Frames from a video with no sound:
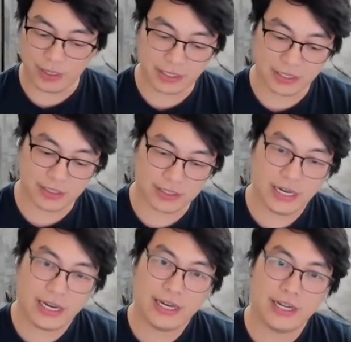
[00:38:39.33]
Because
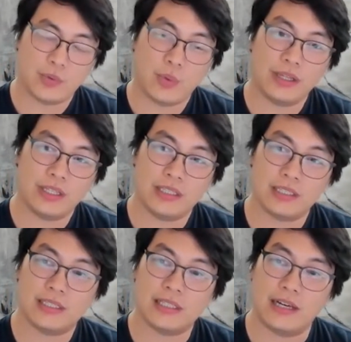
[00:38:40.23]
it's one thing to
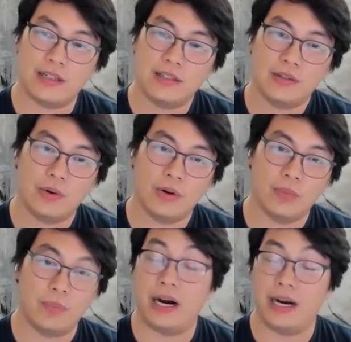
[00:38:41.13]
sell or
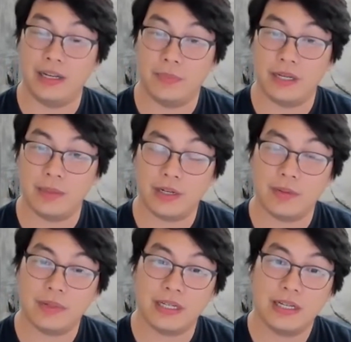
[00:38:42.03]
buy a PM
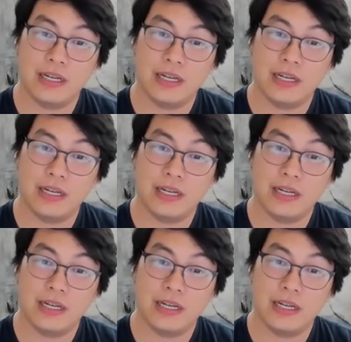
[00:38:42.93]
company,